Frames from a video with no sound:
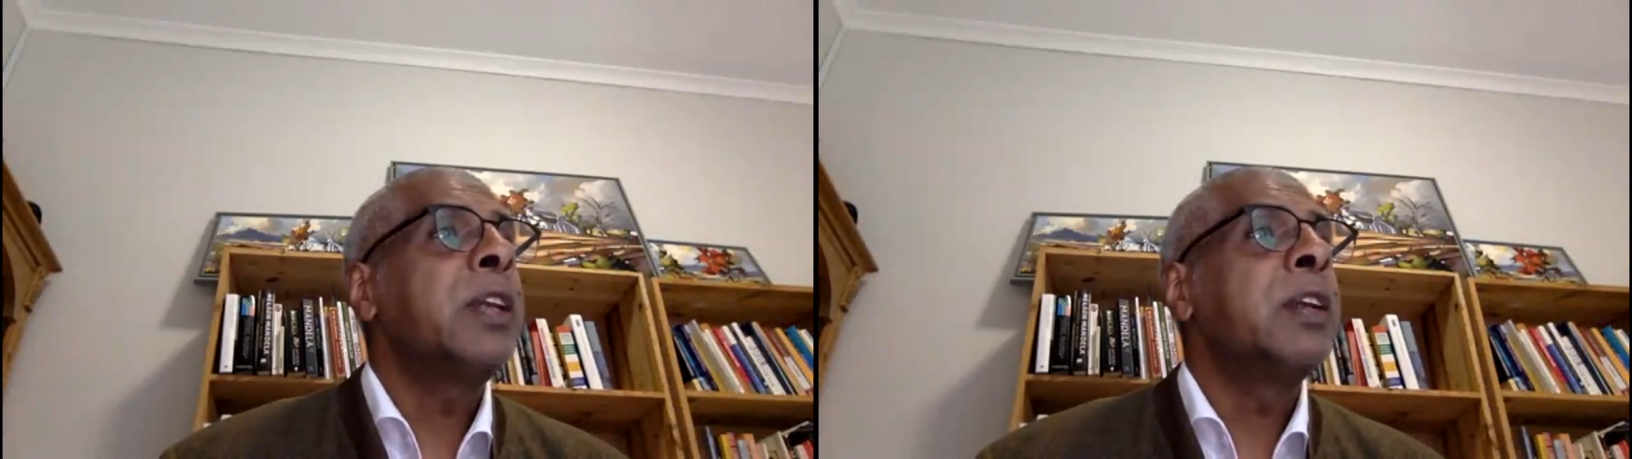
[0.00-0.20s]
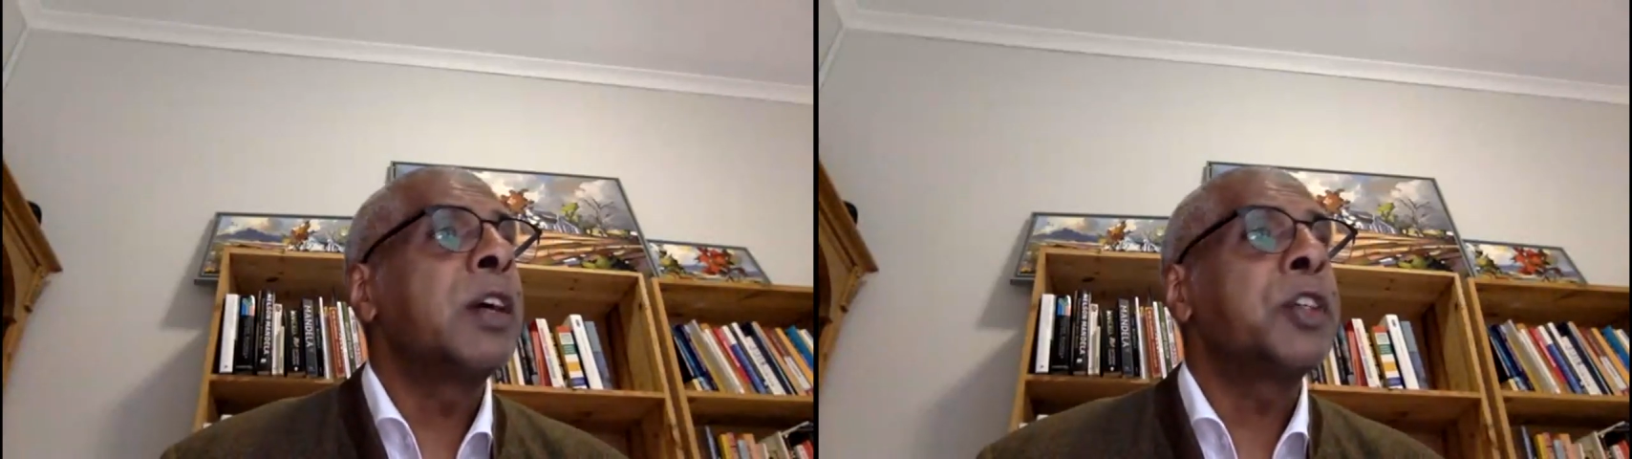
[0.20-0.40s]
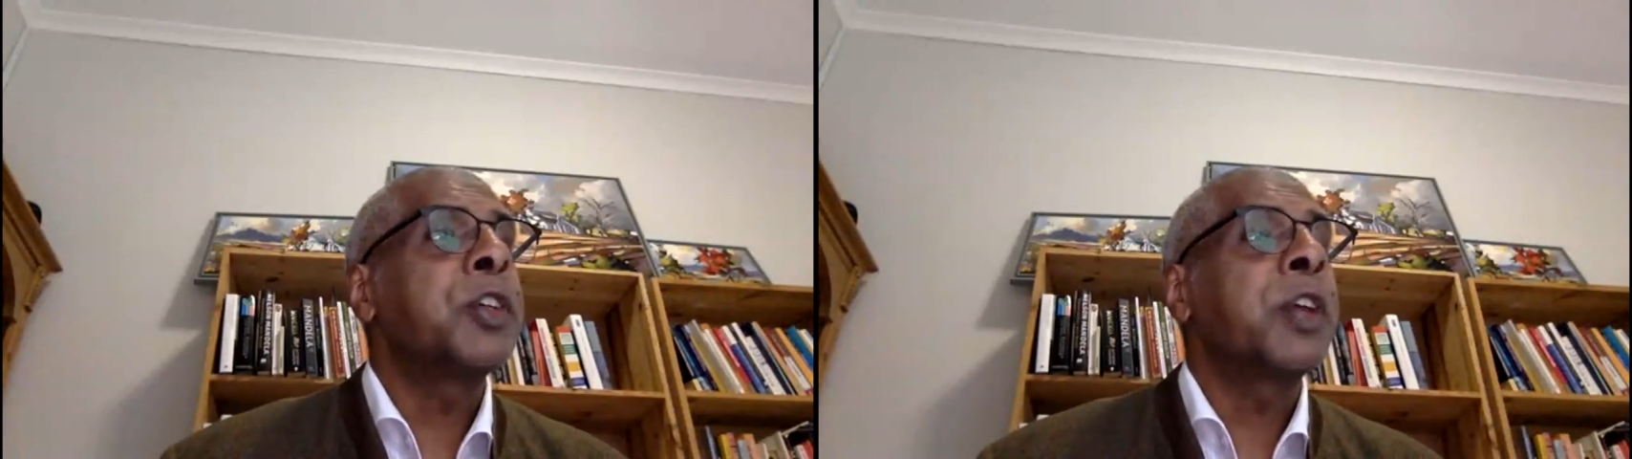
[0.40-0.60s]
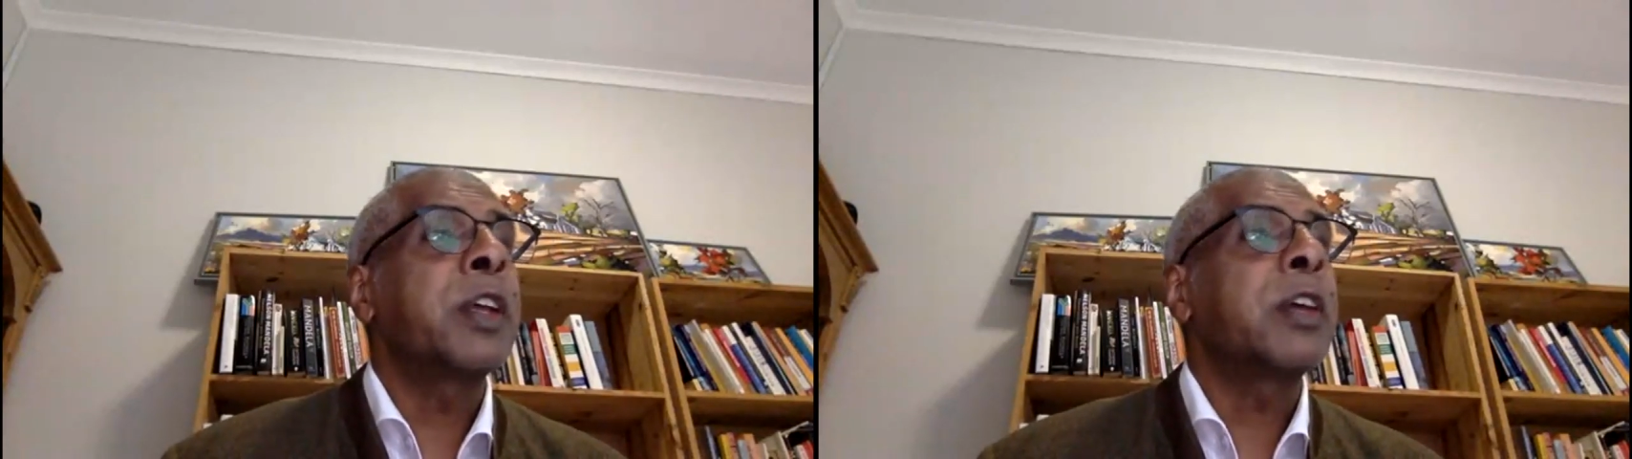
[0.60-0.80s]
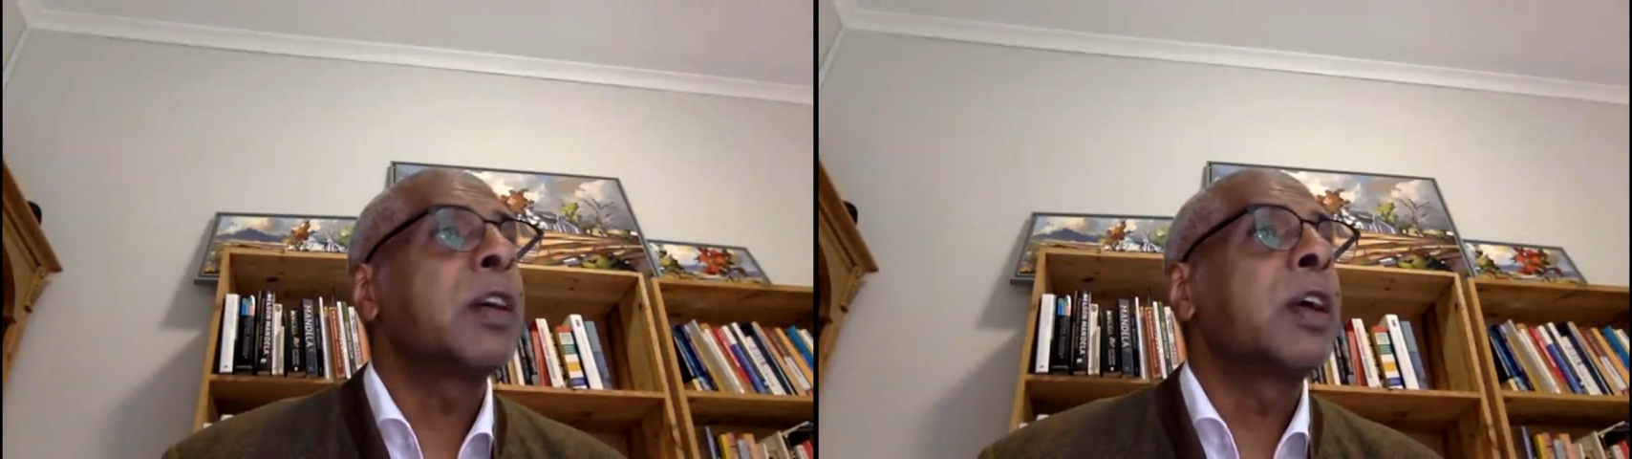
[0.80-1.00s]
in
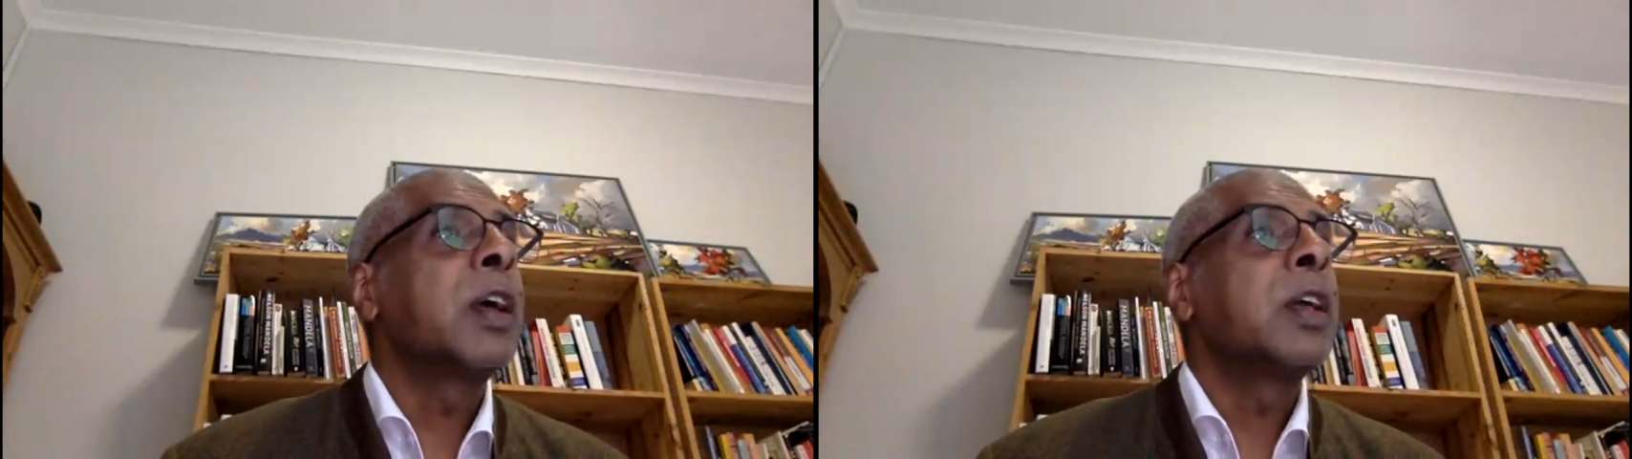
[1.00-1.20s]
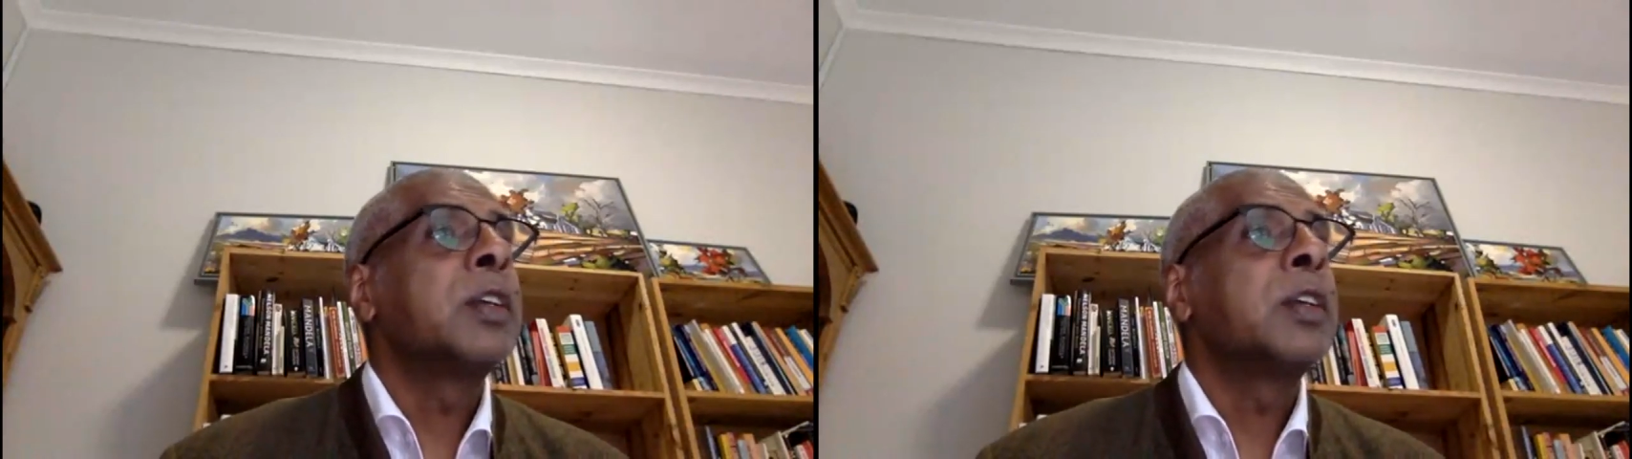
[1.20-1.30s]
nurturing